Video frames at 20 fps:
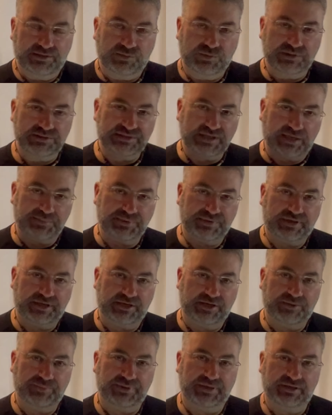what type of
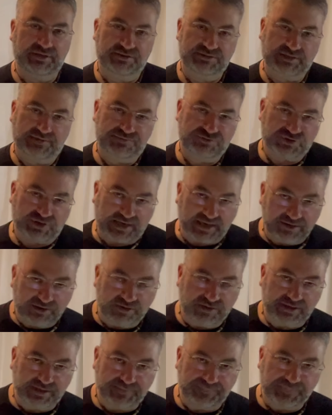carabiners I've tried
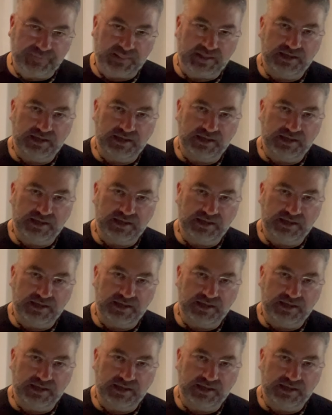on it,